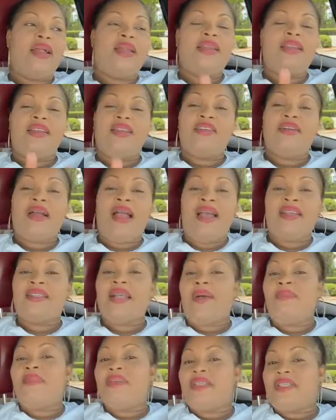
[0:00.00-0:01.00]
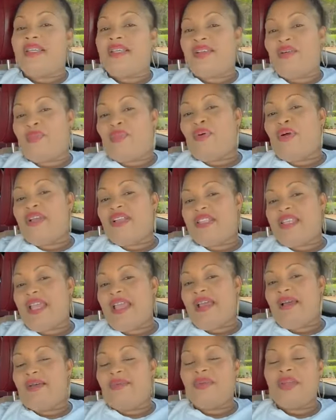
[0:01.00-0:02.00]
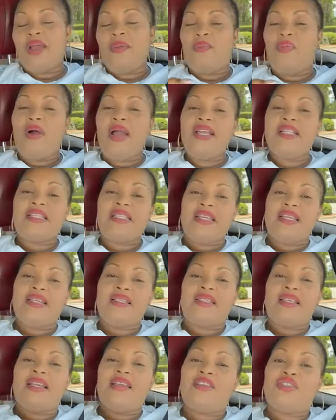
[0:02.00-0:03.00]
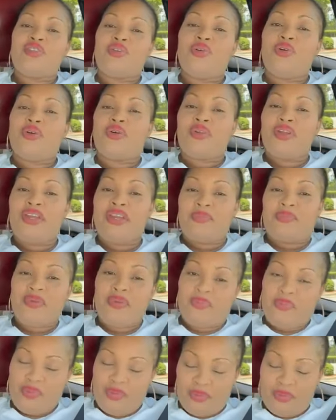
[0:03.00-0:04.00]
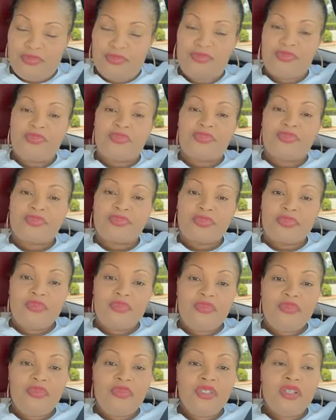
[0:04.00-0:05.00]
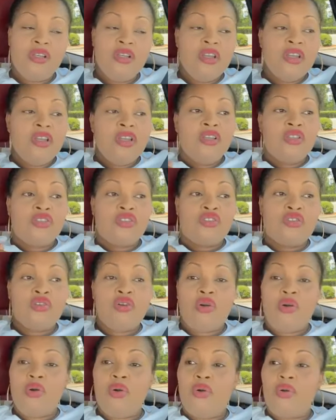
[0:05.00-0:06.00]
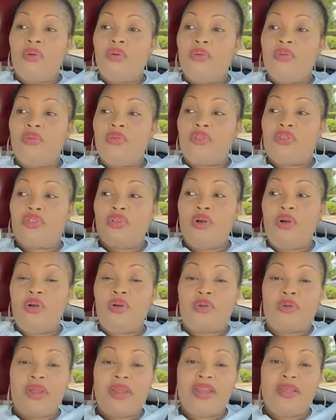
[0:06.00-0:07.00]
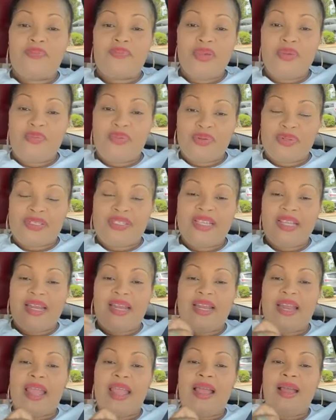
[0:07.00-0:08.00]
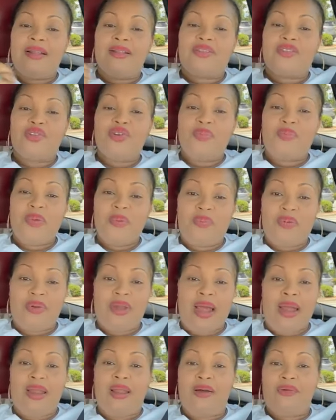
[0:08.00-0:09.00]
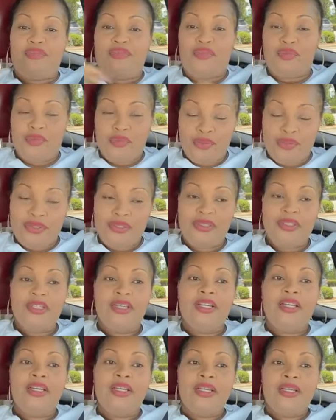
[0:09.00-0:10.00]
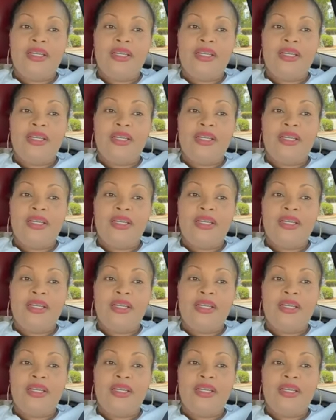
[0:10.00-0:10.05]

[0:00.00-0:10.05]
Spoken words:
But you guys are missing the point here. The point is, it's two greedy people. Two greedy people sitting here. Two people that love food.